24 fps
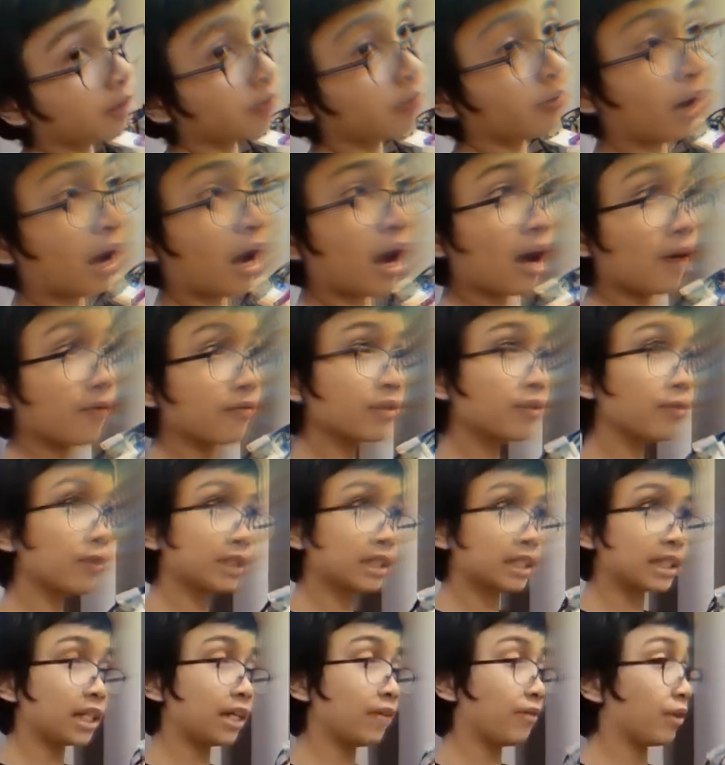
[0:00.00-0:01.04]
after
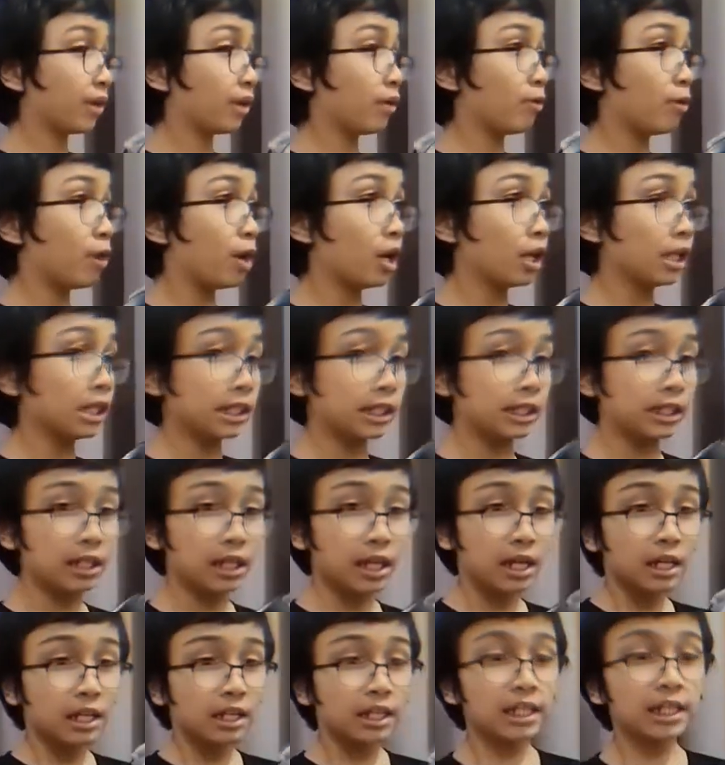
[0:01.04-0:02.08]
receiving Wally,
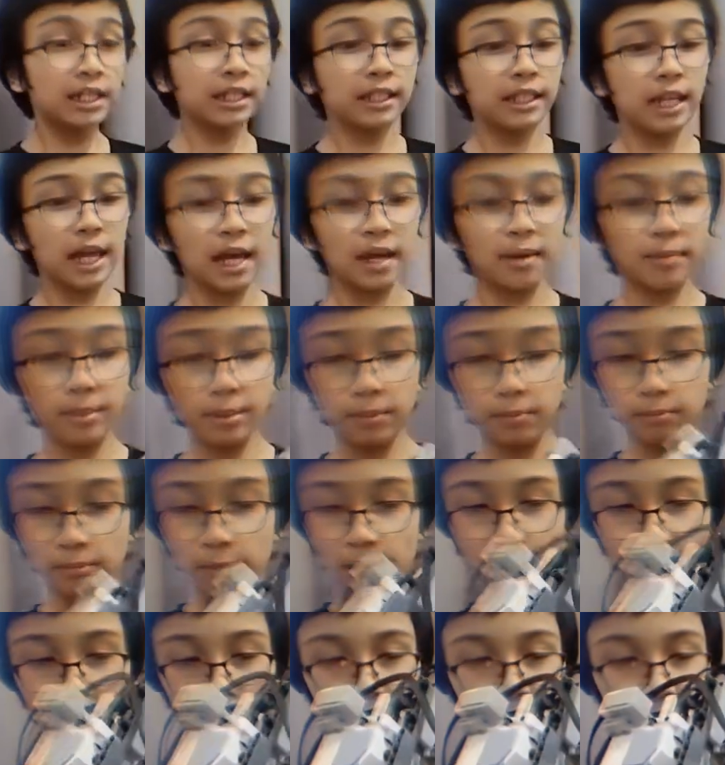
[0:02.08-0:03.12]
he came in
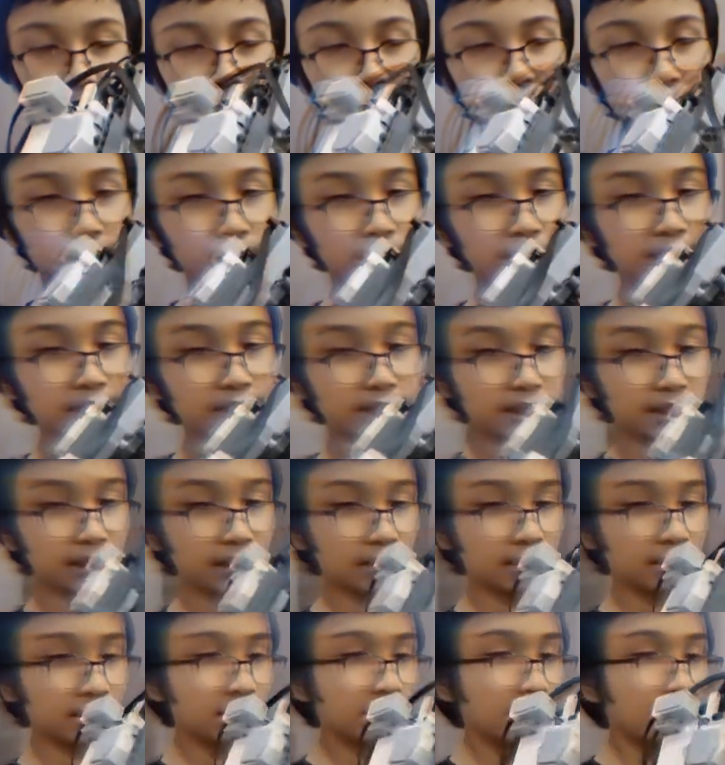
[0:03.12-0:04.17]
many different
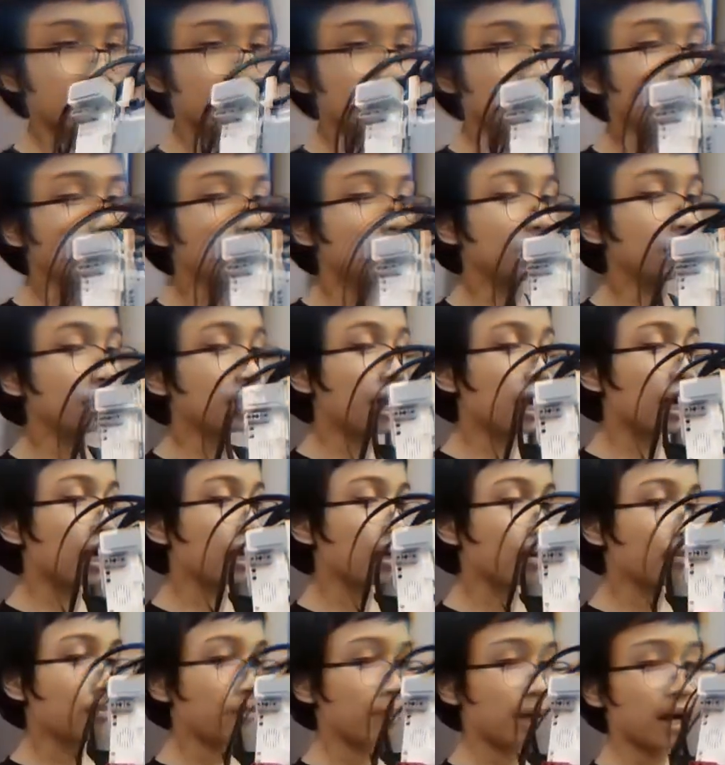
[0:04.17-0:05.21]
pieces. He had
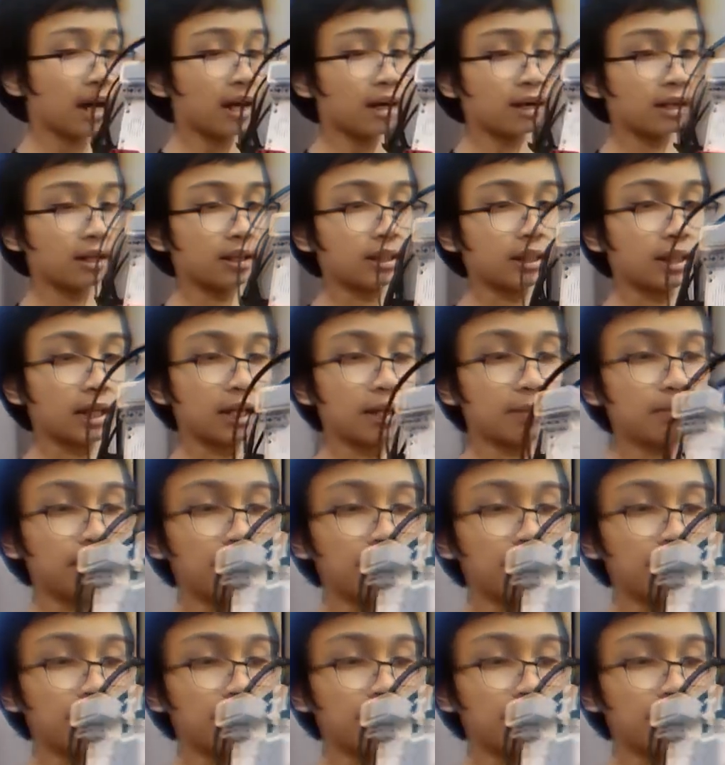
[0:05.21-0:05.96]
a